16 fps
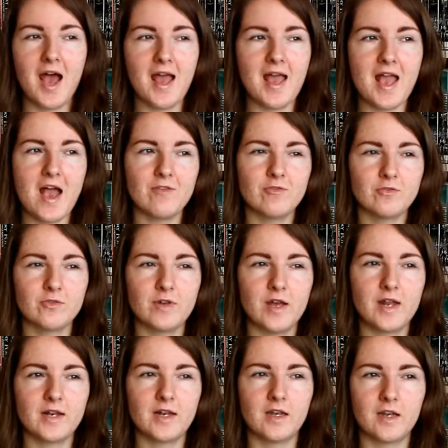I haven't
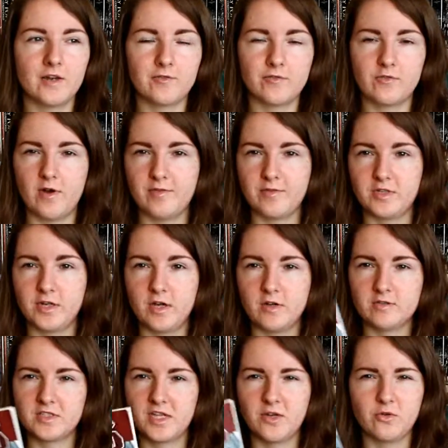read a lot of graphic
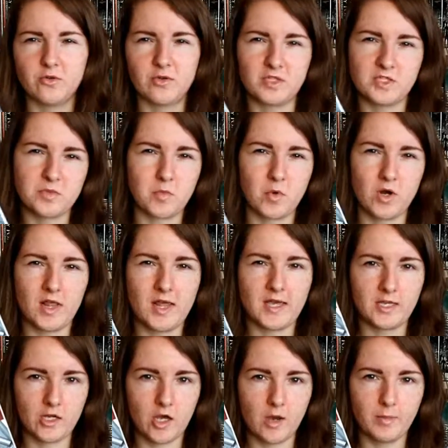novels, I know this is more
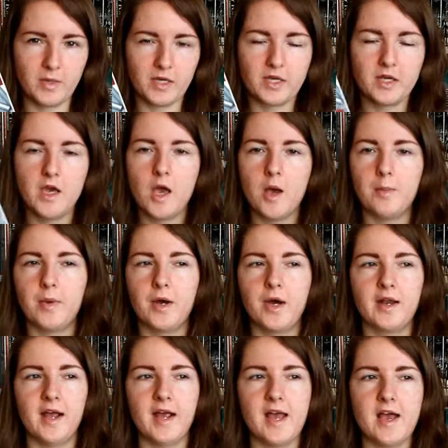like comic,
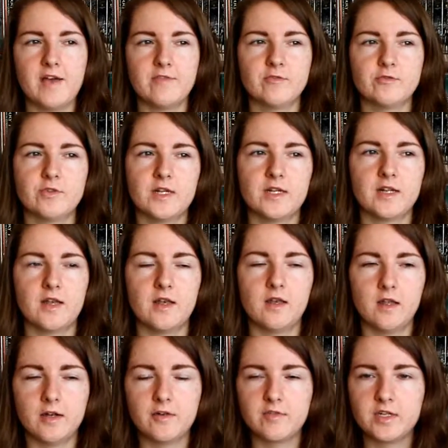but I haven't read a
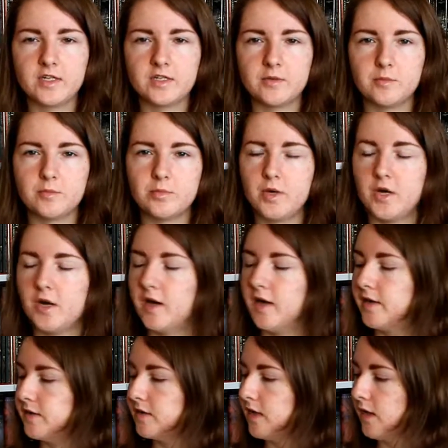lot of it,
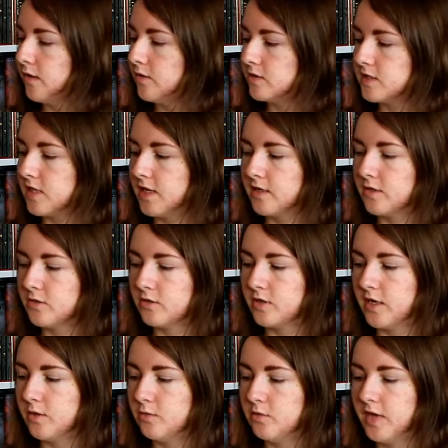but I was like,
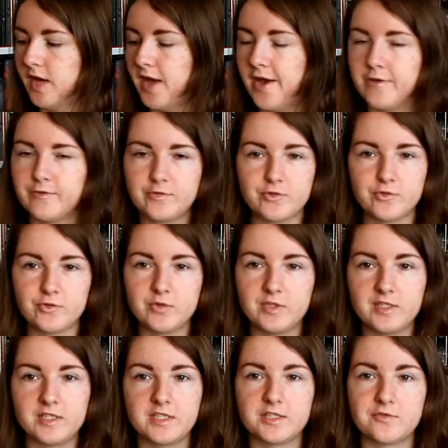okay, we have to
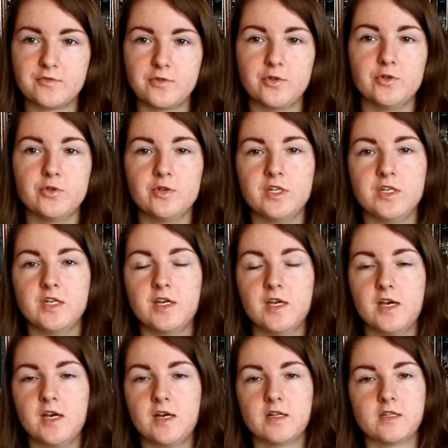read this for uni,
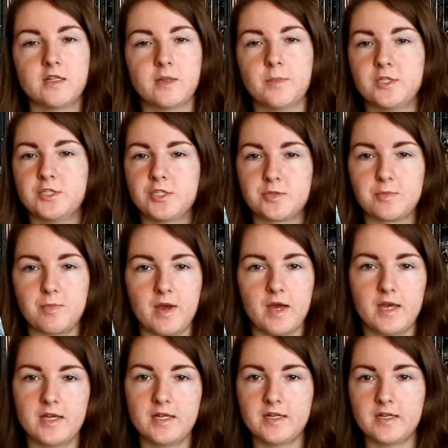let me just
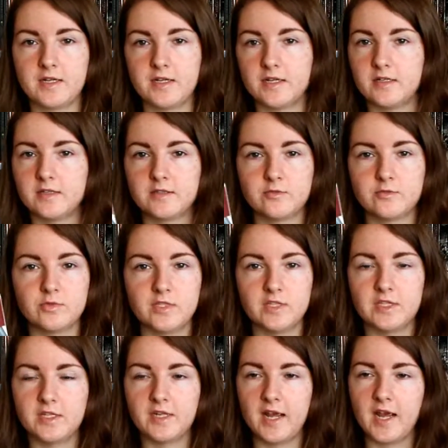buy it and
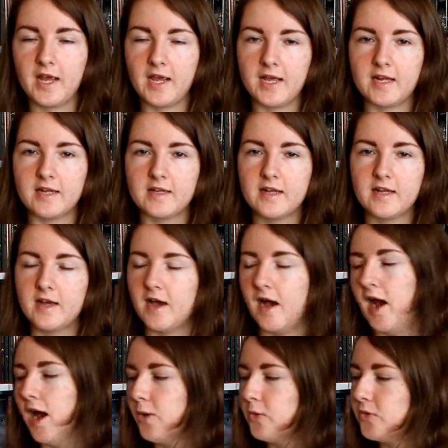read it, and
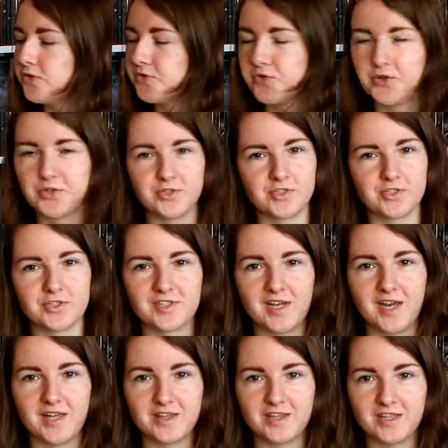I was hooked.
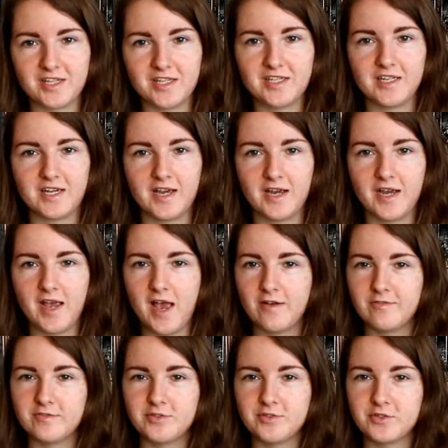I think I
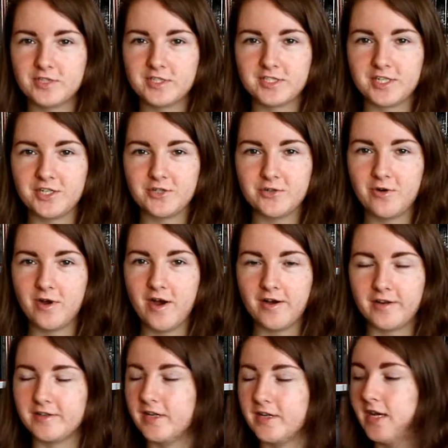have to continue
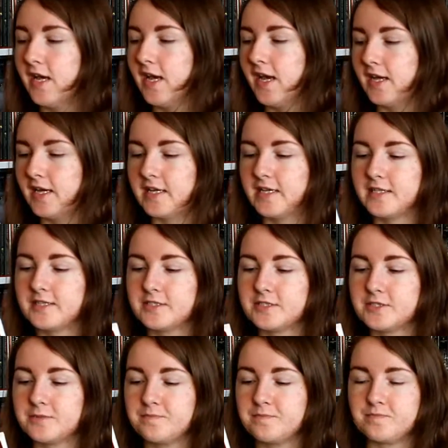on,
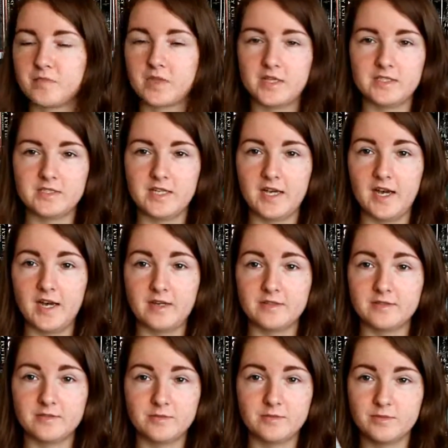and
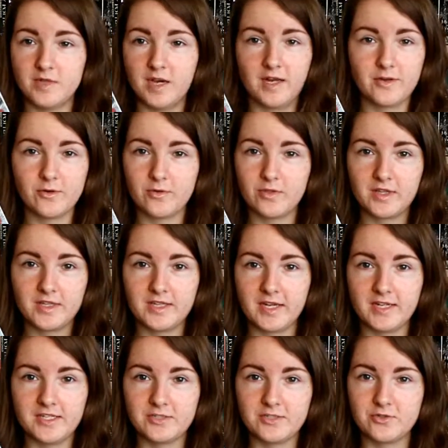yeah, I don't think
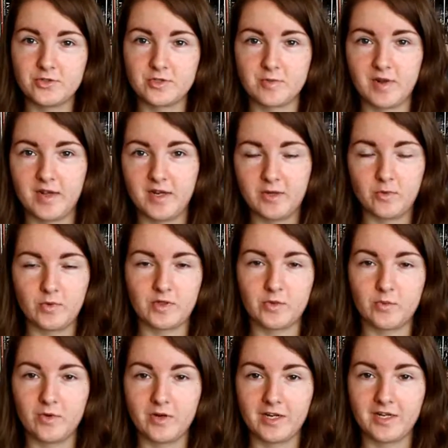I need to explain
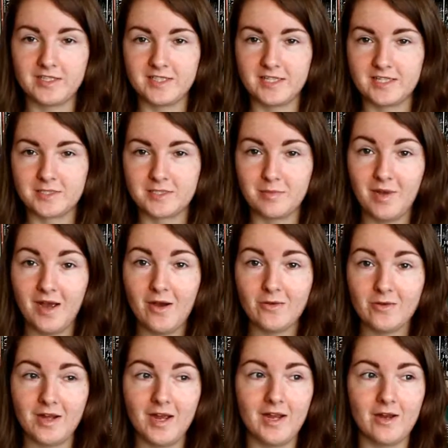what The Walking Dead is
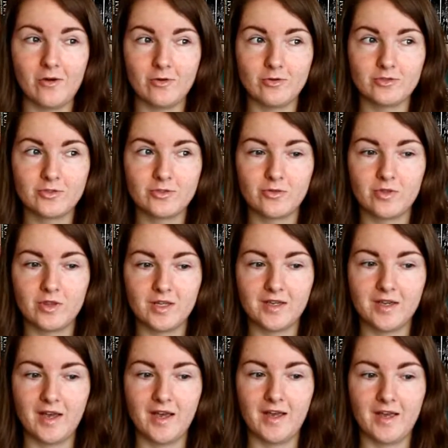about. I also
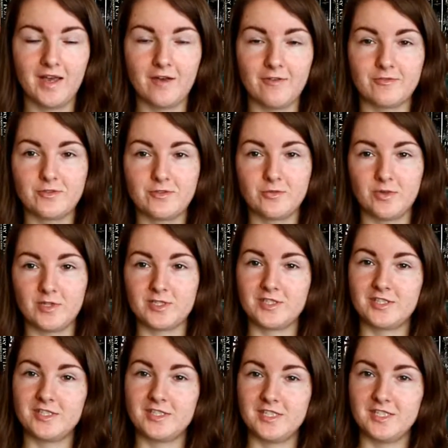think I have to
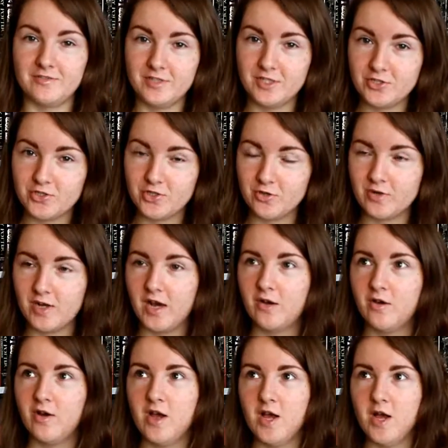watch the TV show
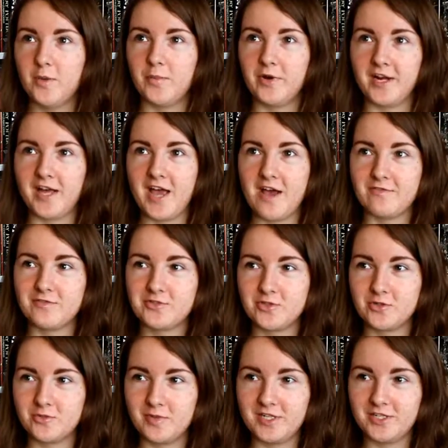now, but I have
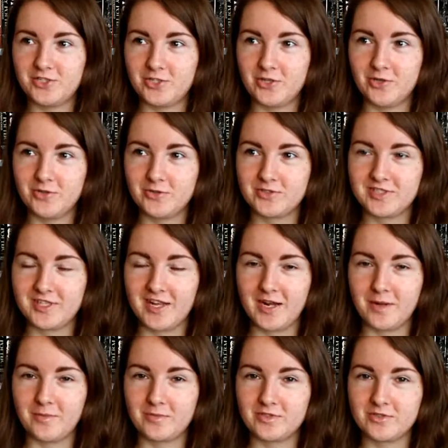so many shows that
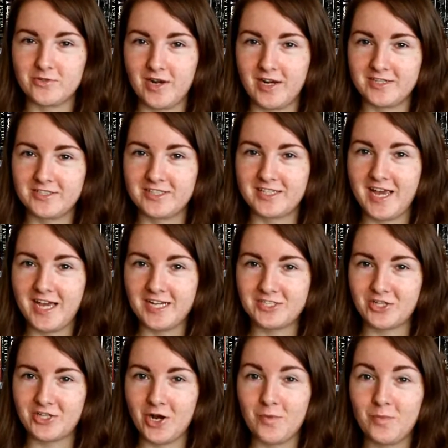I'm trying to
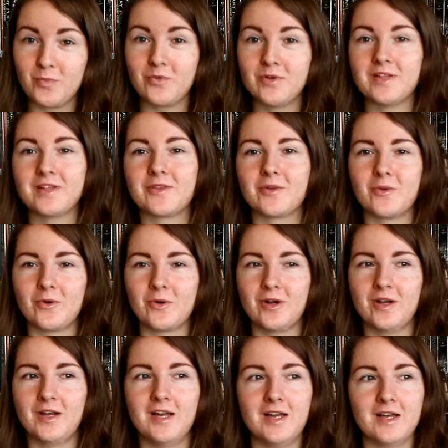catch up with
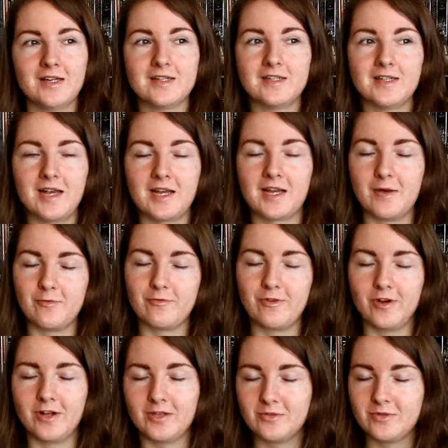or like I'm
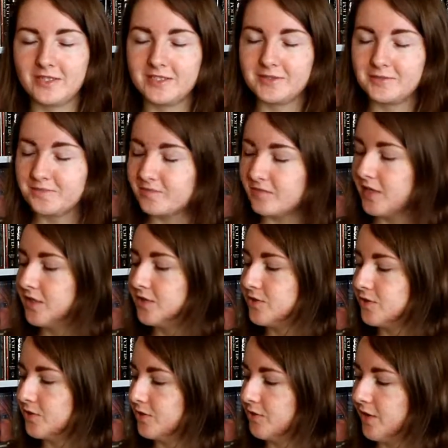following,
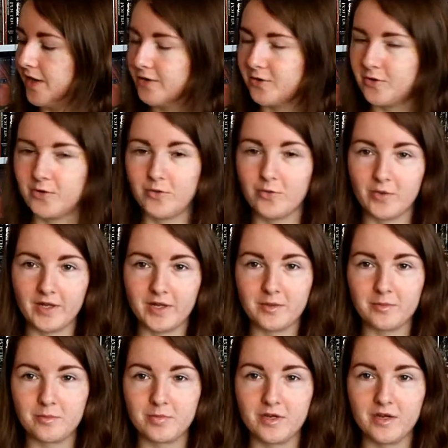so I don't know
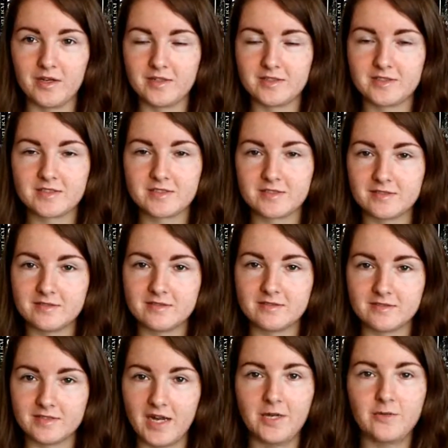when, but
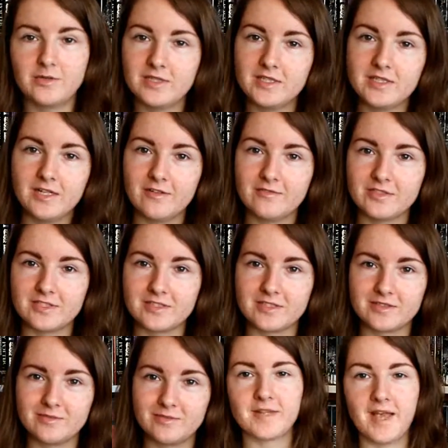I really loved it.